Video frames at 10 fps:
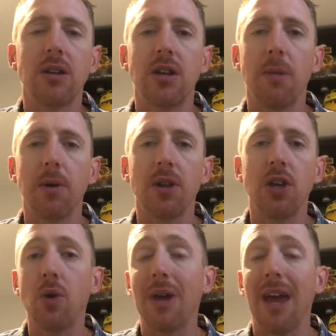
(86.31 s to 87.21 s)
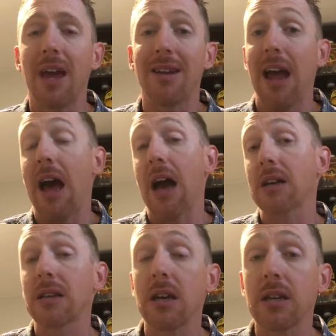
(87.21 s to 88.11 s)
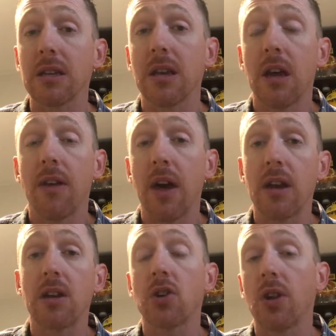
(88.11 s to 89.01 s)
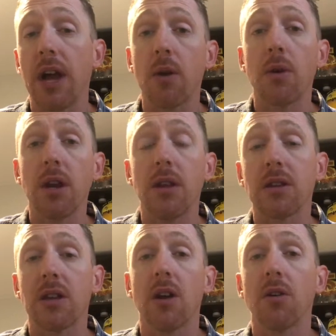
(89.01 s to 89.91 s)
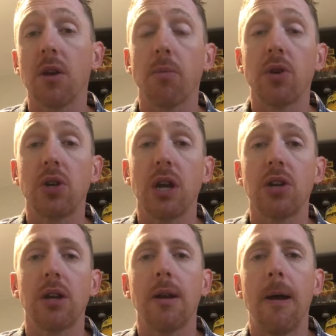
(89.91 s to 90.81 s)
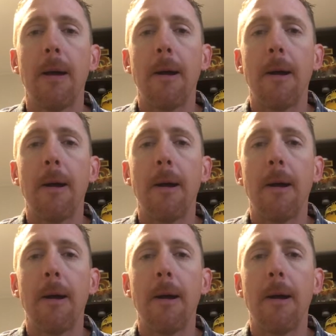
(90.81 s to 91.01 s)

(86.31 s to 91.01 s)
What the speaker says: typically you can't access that additional equity that's there in the appreciation.